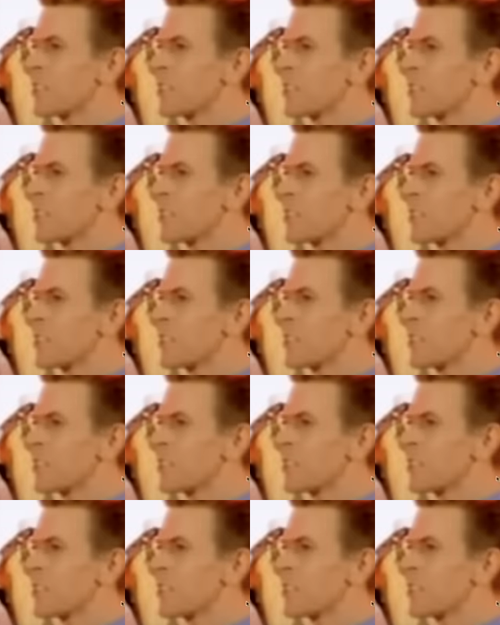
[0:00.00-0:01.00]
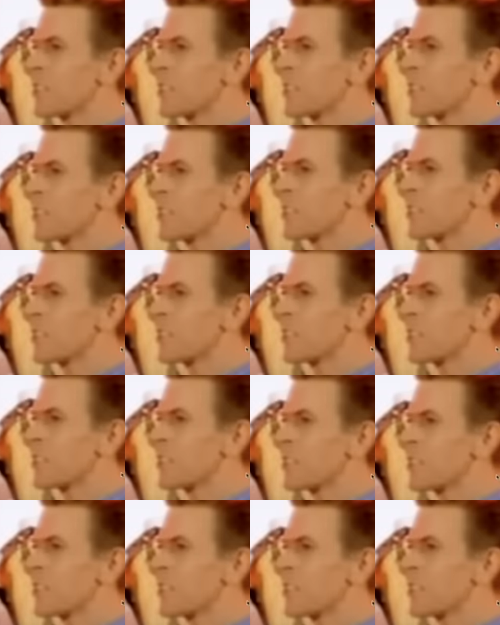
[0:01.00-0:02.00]

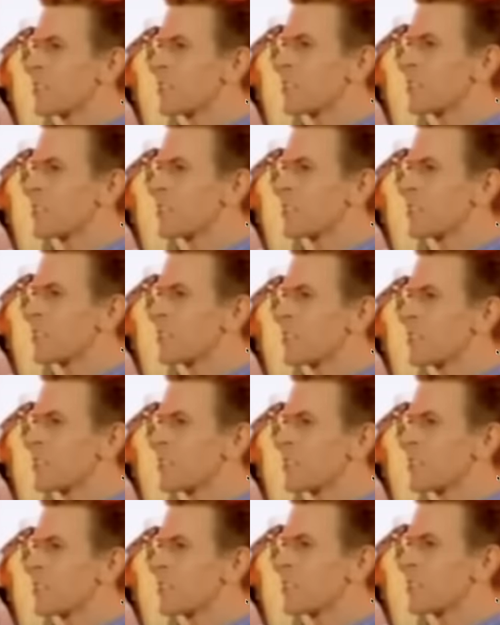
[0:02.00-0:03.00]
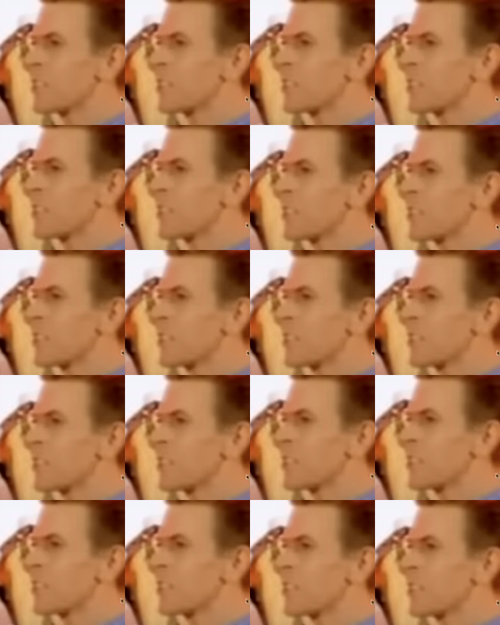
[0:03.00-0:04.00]

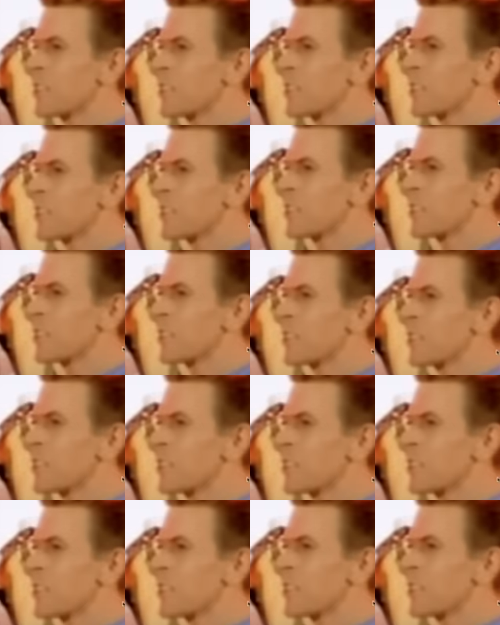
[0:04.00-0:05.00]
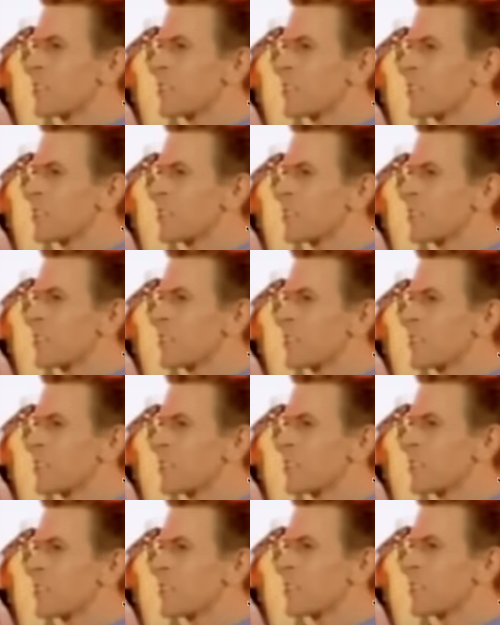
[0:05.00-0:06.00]

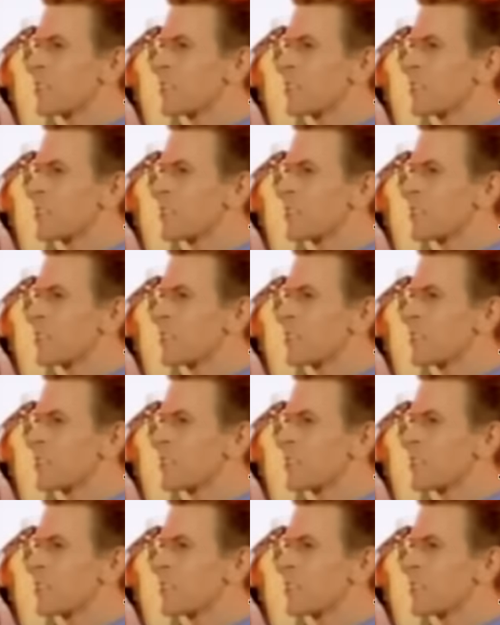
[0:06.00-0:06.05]
(silent)